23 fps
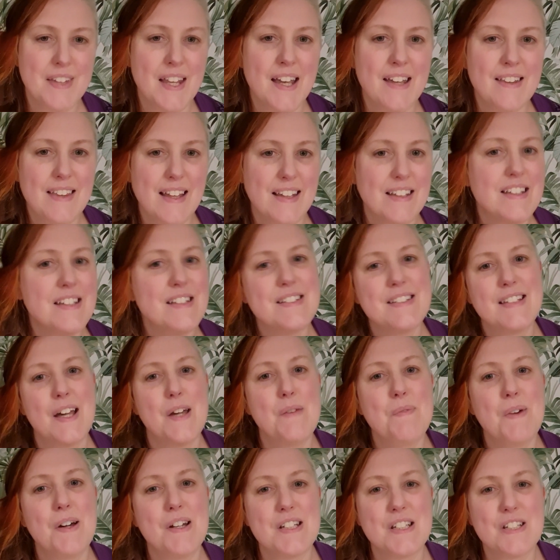Thank you so
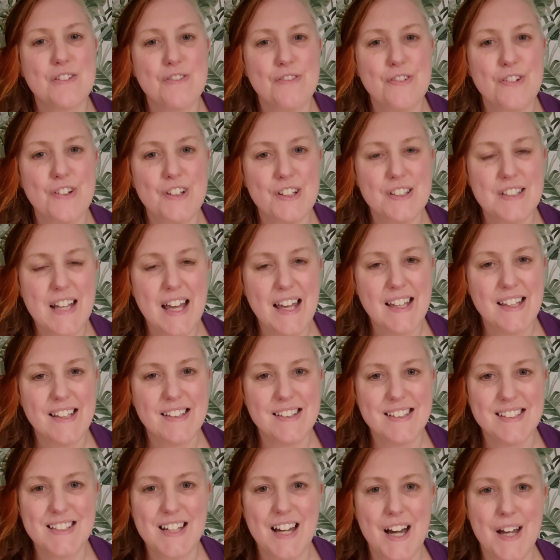much for taking
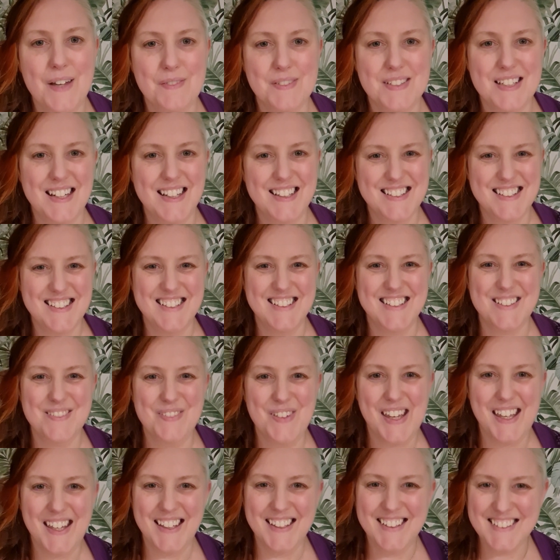the time to listen to
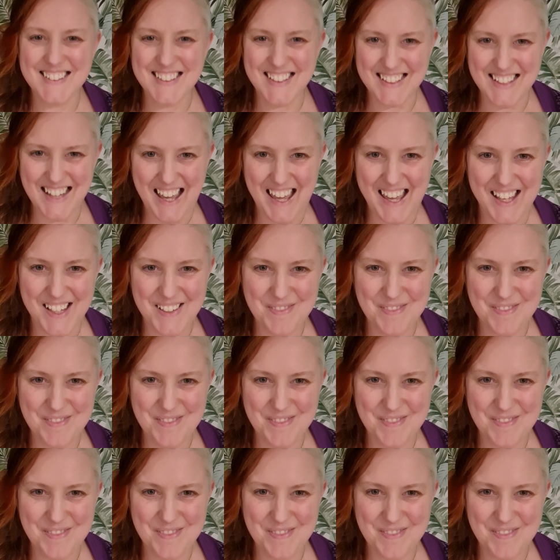me today.